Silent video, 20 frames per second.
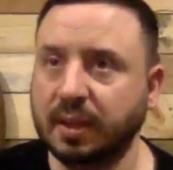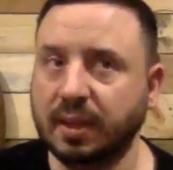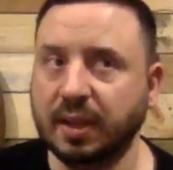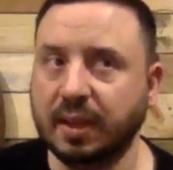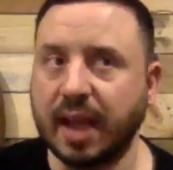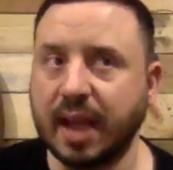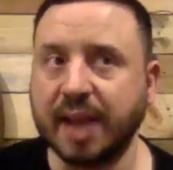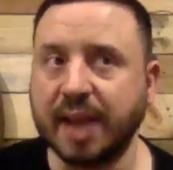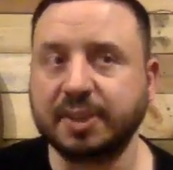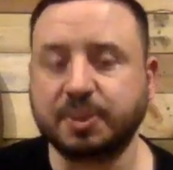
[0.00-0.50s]

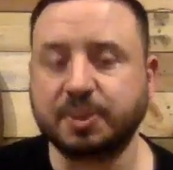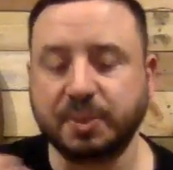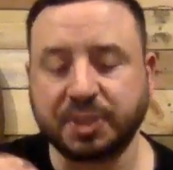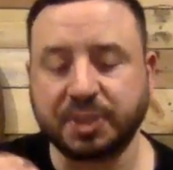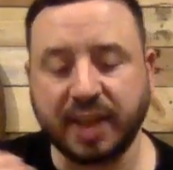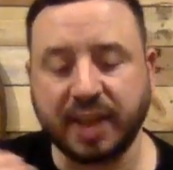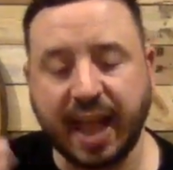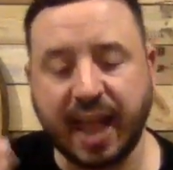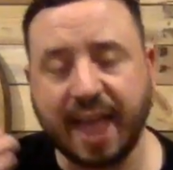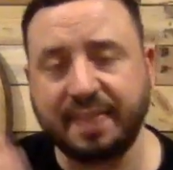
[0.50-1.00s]
I just
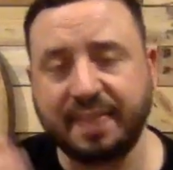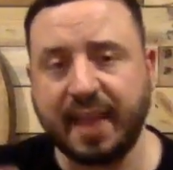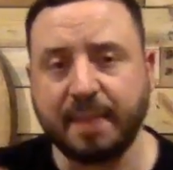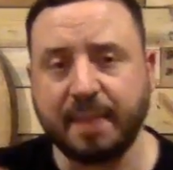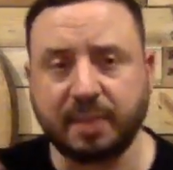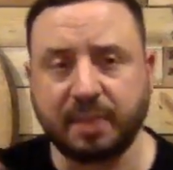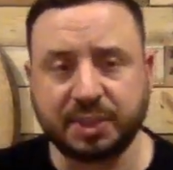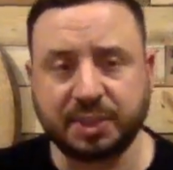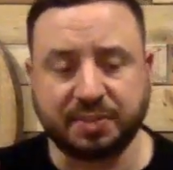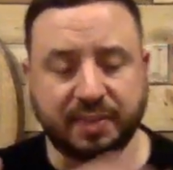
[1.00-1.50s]
wish it had that
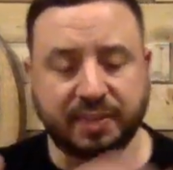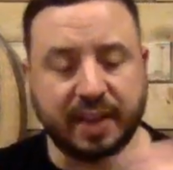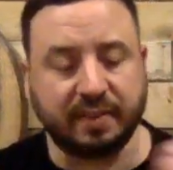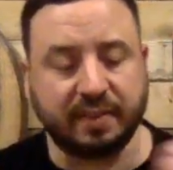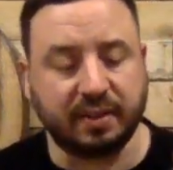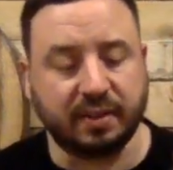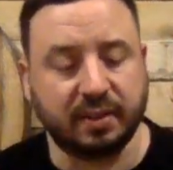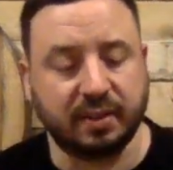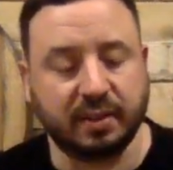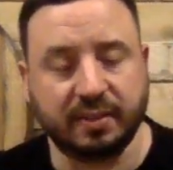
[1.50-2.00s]
much
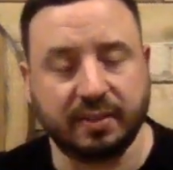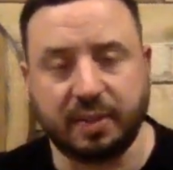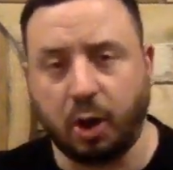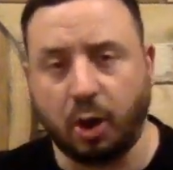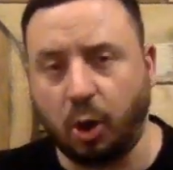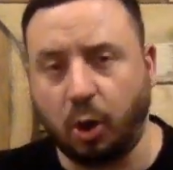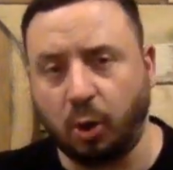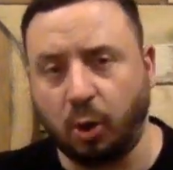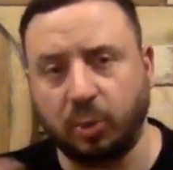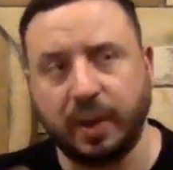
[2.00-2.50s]
flavor the
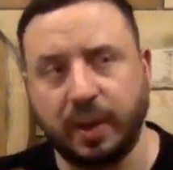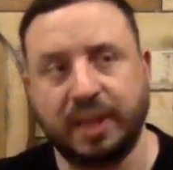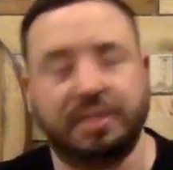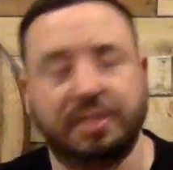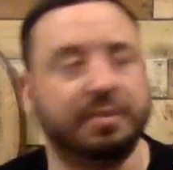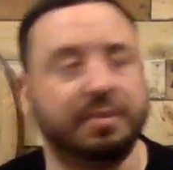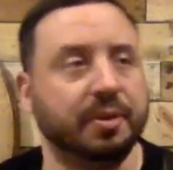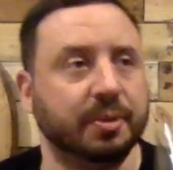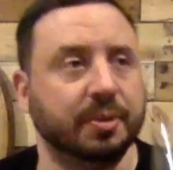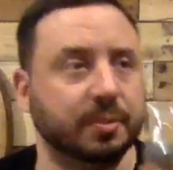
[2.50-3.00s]
whole way
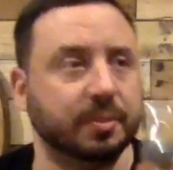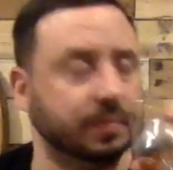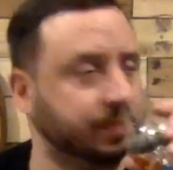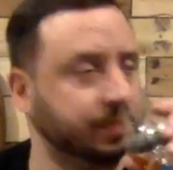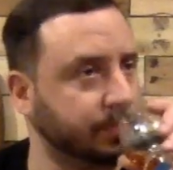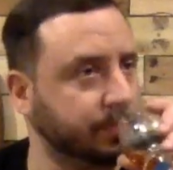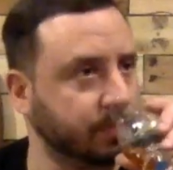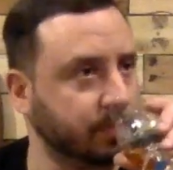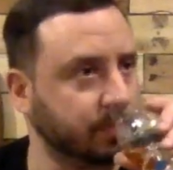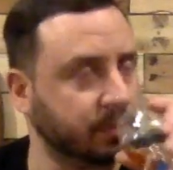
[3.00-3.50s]
through.
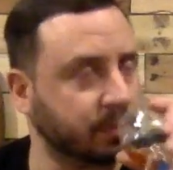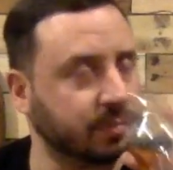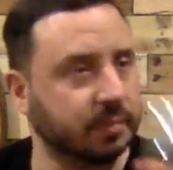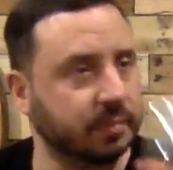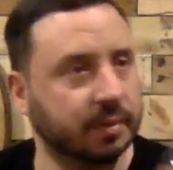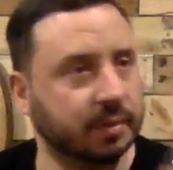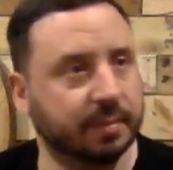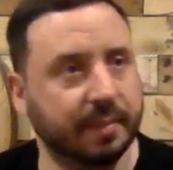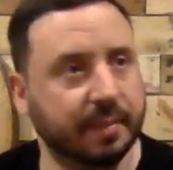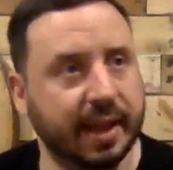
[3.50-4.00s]

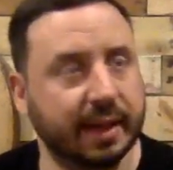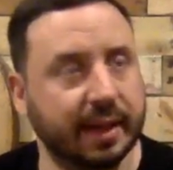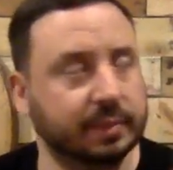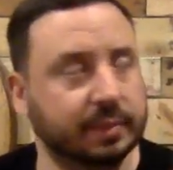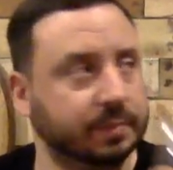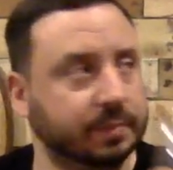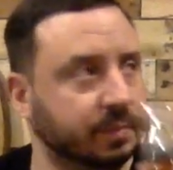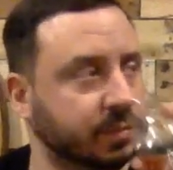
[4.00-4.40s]
Man.